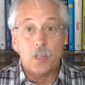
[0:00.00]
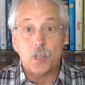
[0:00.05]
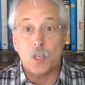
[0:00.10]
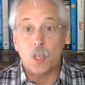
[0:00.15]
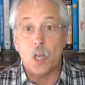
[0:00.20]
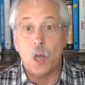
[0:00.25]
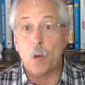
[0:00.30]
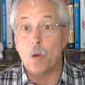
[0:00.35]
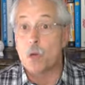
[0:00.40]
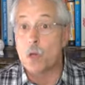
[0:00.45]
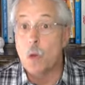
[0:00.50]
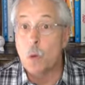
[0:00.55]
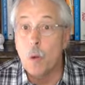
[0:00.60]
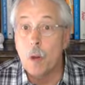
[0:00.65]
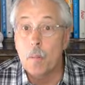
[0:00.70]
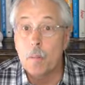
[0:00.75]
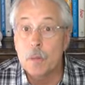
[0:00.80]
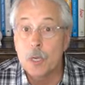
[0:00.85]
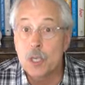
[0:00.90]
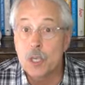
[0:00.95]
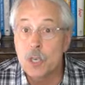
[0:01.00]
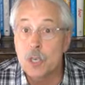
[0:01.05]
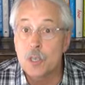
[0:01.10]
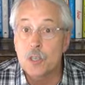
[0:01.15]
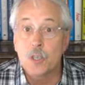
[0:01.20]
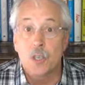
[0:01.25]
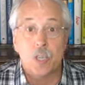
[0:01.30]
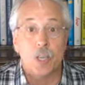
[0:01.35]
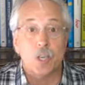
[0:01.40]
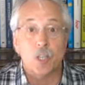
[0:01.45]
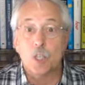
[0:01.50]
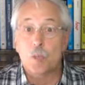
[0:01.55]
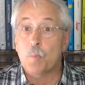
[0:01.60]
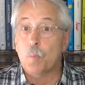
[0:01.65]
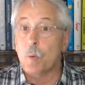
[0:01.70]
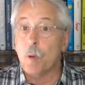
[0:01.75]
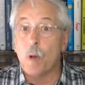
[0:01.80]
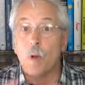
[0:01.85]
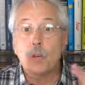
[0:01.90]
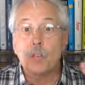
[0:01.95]
CO2 emissions, the
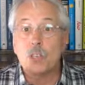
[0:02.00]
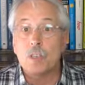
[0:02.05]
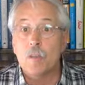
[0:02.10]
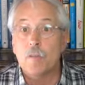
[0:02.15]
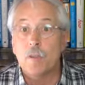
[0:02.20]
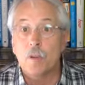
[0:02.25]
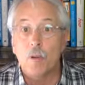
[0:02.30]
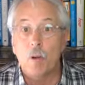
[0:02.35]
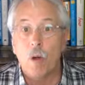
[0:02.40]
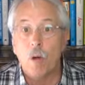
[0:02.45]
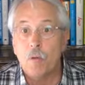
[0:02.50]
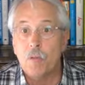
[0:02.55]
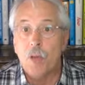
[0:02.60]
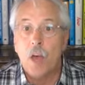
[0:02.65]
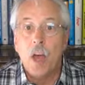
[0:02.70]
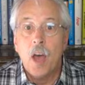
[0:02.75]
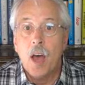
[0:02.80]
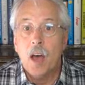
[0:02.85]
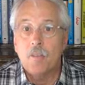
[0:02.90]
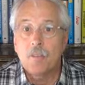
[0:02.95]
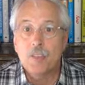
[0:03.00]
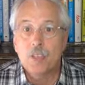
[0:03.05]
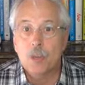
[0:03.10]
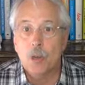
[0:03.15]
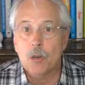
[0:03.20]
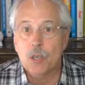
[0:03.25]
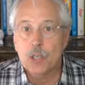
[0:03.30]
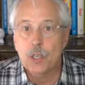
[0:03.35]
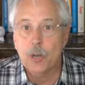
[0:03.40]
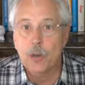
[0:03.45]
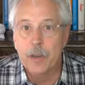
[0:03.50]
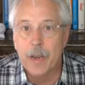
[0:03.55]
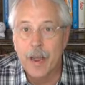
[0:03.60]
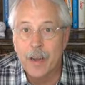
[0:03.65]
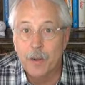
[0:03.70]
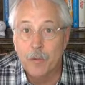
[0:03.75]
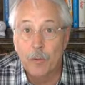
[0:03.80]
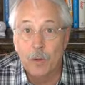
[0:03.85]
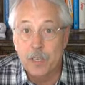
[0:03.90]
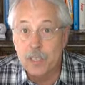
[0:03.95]
explosive growth of social
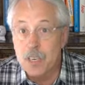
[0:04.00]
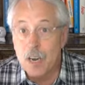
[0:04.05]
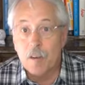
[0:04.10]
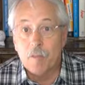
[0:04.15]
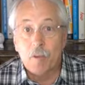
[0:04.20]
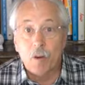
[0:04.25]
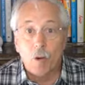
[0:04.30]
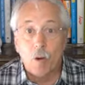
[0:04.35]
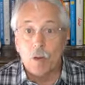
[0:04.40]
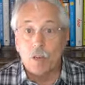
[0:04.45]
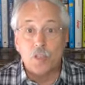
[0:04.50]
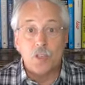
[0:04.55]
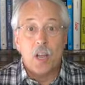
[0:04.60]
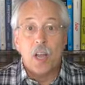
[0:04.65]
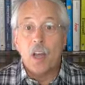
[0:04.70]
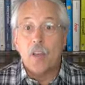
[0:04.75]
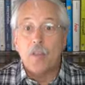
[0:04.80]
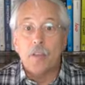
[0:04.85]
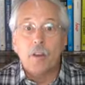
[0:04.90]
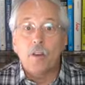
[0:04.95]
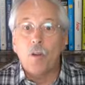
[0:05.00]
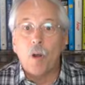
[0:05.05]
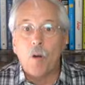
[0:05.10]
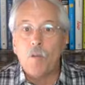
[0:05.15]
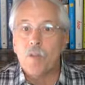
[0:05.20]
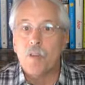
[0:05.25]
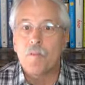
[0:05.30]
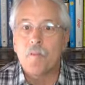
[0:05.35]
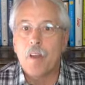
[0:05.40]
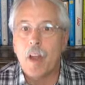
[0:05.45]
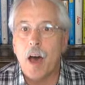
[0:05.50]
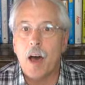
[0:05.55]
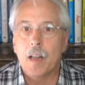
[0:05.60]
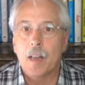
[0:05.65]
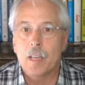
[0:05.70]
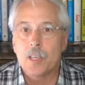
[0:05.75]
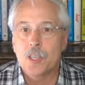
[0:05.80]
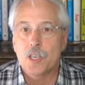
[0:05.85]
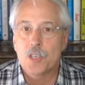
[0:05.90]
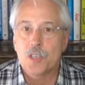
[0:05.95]
networks, and of course, the growth of
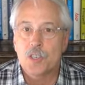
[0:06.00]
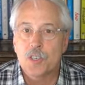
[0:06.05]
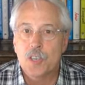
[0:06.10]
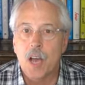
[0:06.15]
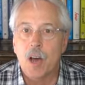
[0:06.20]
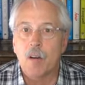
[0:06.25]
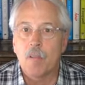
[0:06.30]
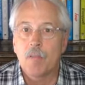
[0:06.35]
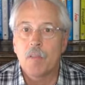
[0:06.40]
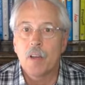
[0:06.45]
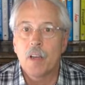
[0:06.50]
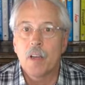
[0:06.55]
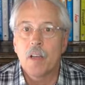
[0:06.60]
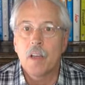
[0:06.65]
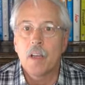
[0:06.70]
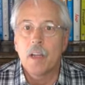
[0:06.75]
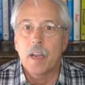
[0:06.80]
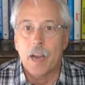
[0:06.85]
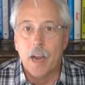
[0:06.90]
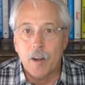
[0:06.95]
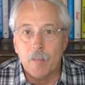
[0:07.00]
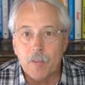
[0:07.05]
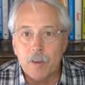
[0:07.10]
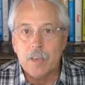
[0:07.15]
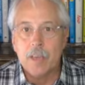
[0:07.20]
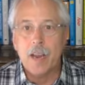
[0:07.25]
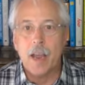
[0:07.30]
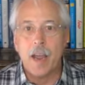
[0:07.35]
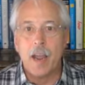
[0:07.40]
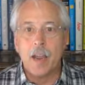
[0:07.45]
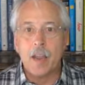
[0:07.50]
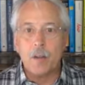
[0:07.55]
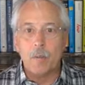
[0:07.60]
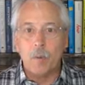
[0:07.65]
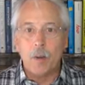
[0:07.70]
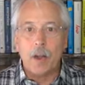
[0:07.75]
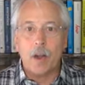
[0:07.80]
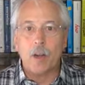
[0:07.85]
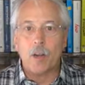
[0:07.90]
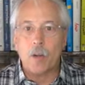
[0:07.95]
knowledge itself. Every day,
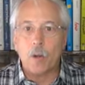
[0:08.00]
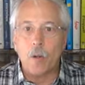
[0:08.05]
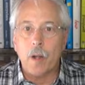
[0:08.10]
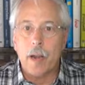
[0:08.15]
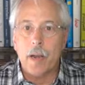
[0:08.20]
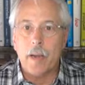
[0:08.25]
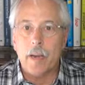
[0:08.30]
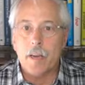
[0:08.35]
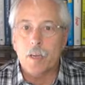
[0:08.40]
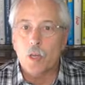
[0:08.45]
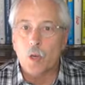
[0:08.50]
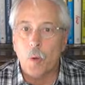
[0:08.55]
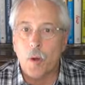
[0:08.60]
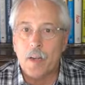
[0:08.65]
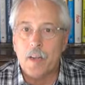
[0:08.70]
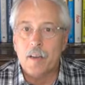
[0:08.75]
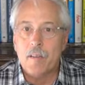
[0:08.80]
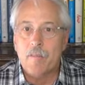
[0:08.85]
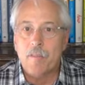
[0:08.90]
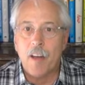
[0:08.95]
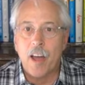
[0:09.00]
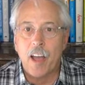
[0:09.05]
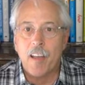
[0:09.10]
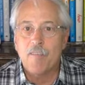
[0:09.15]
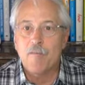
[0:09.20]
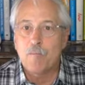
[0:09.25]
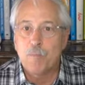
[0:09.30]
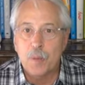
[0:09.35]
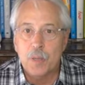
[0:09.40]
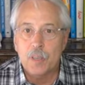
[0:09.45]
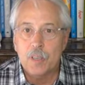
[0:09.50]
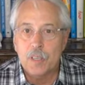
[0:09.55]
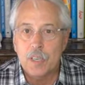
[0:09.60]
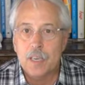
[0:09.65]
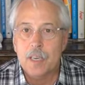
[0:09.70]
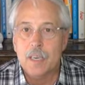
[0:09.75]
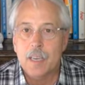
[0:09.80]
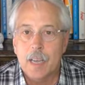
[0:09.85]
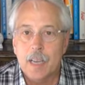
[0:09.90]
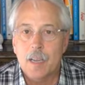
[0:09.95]
we are creating 25
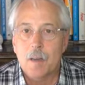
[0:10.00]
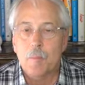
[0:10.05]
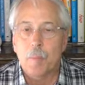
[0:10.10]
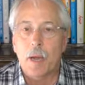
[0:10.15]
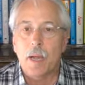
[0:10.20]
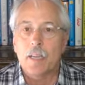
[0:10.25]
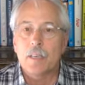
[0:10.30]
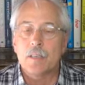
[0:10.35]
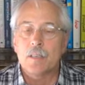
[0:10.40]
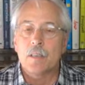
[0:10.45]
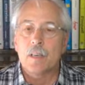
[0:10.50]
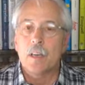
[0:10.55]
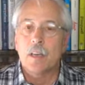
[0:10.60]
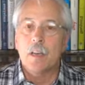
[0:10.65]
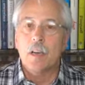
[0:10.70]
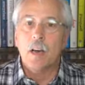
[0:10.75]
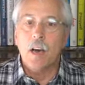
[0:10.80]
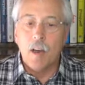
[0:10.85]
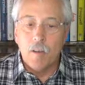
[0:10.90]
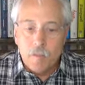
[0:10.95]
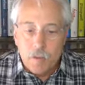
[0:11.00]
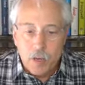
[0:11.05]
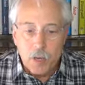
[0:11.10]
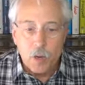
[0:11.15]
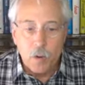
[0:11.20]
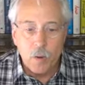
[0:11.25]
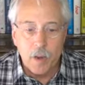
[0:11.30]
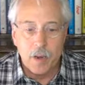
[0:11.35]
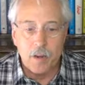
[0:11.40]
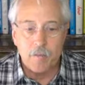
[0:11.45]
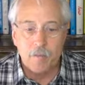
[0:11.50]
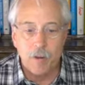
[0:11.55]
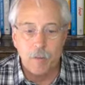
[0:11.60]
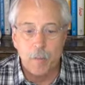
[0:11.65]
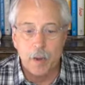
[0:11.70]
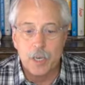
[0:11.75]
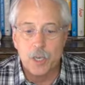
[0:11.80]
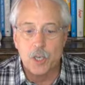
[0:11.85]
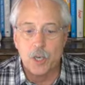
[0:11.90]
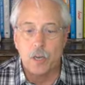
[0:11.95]
billion gigabytes of new
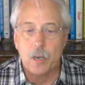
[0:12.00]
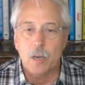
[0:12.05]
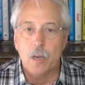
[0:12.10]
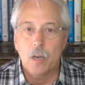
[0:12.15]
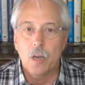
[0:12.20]
information.